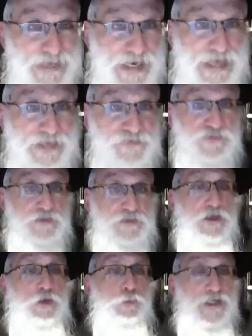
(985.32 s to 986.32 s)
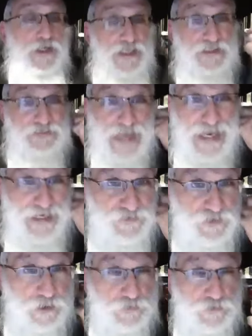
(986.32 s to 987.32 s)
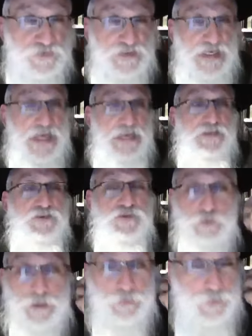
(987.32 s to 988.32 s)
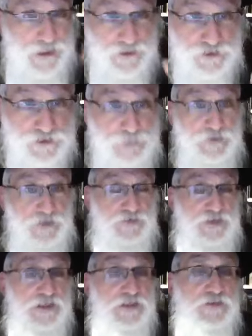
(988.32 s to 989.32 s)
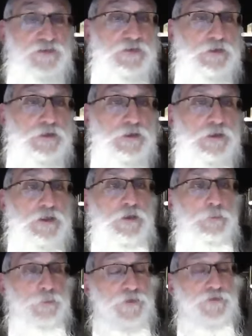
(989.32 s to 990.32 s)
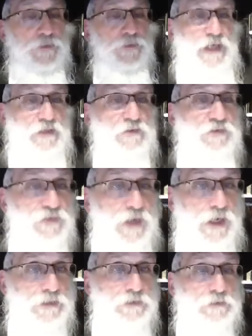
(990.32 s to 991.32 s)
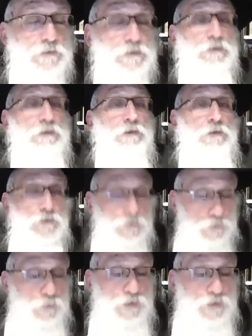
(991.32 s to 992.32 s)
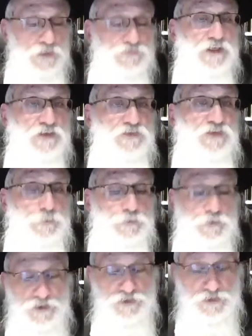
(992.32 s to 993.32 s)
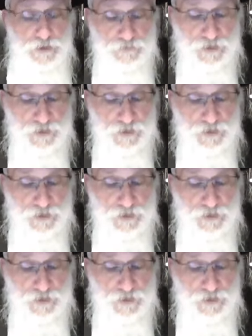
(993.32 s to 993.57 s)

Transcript: to ask. We need to ask to understand and scream why Hashem does things. But from the other side, we have to accept what Hashem